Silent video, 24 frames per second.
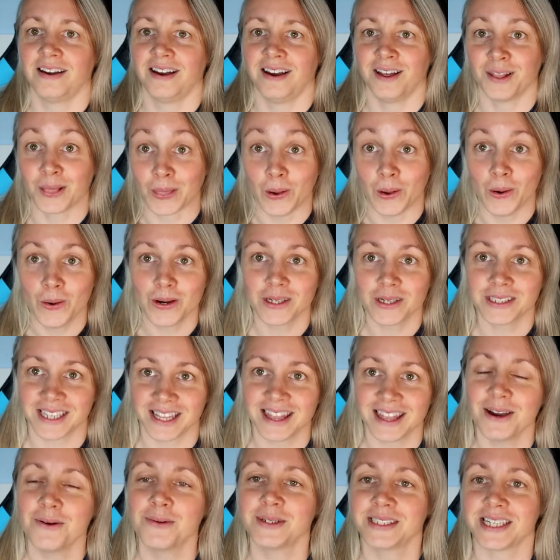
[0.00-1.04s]
I looked
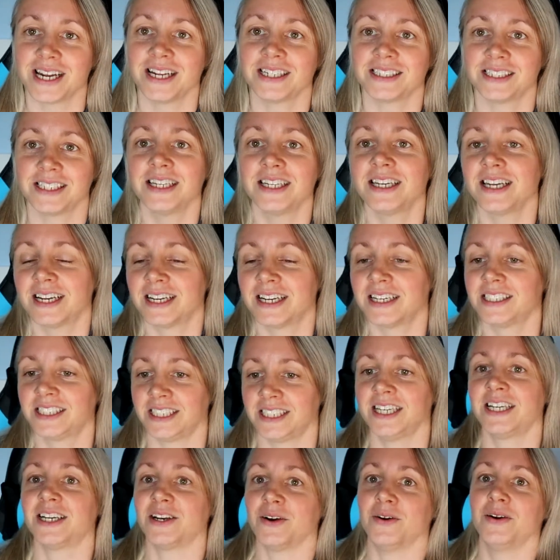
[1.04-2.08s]
and there was actually a
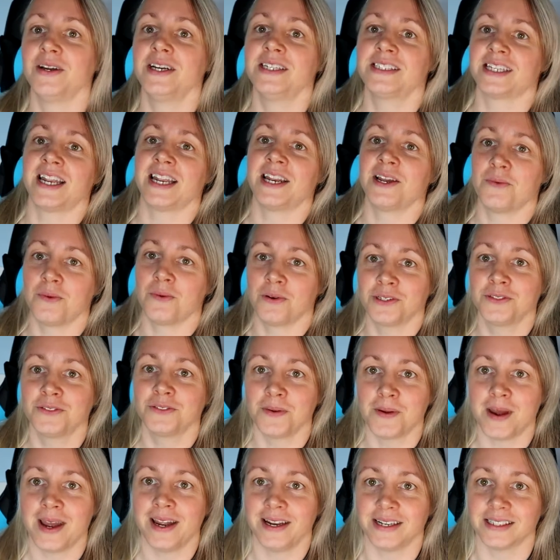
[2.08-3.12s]
ka-ching noise and it was
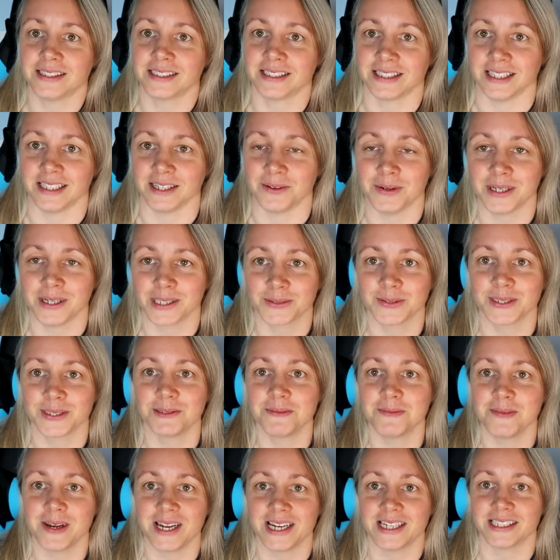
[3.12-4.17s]
from Etsy, which was
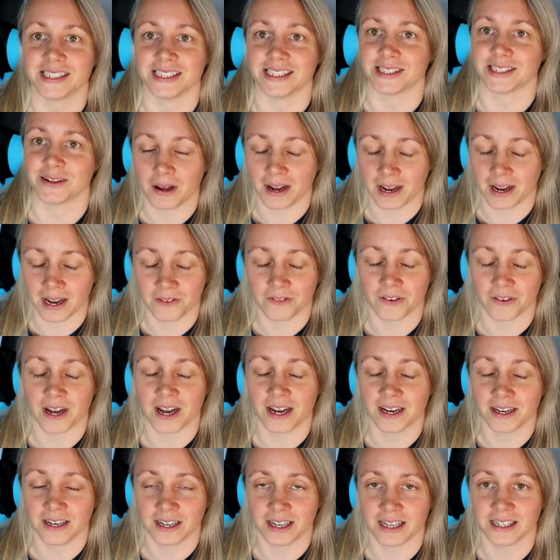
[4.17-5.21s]
amazing. I have
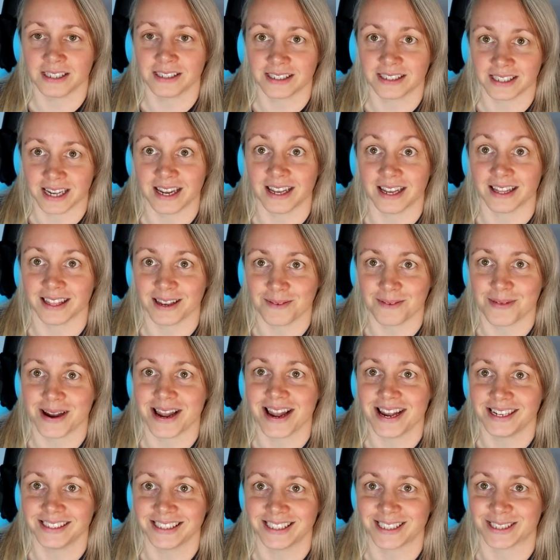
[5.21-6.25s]
had a sale in my
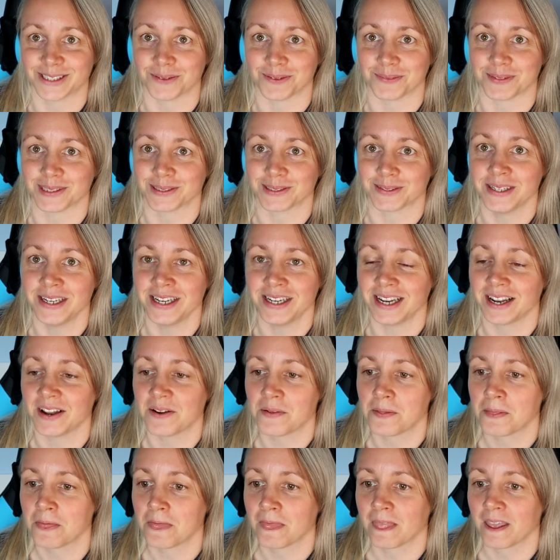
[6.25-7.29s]
Etsy shop this week
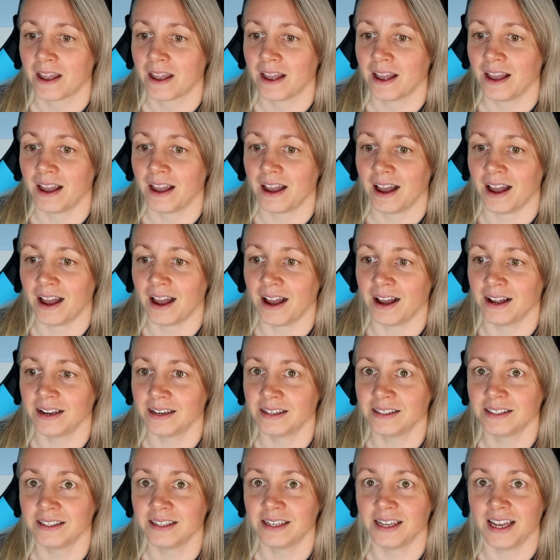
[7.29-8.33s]

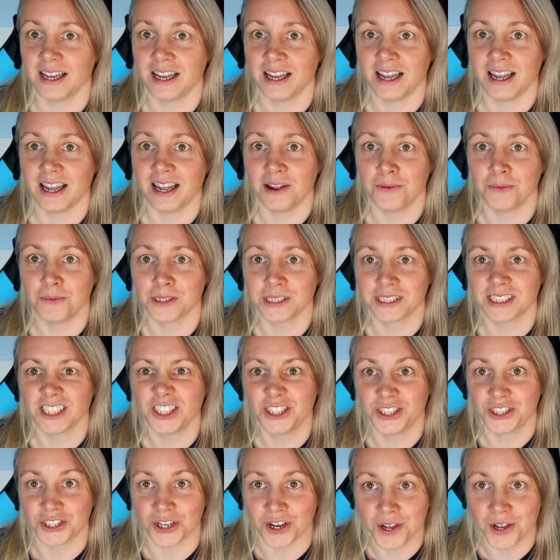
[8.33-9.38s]
and it was to
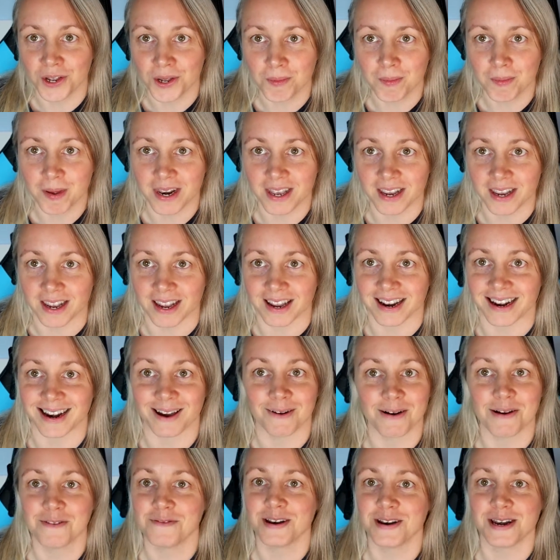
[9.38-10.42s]
Germany.
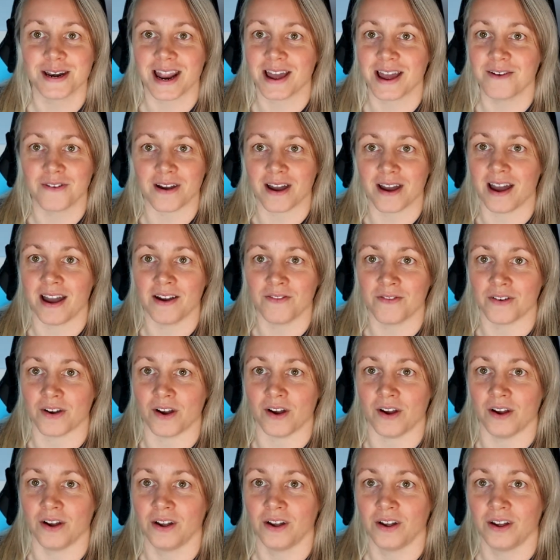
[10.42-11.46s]
Now I've never
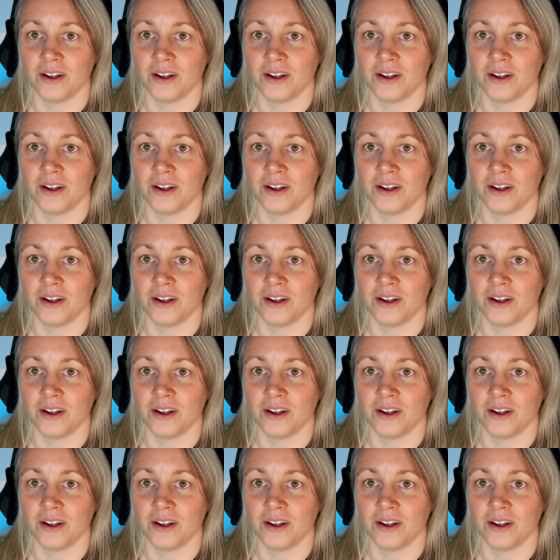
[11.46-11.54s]
ever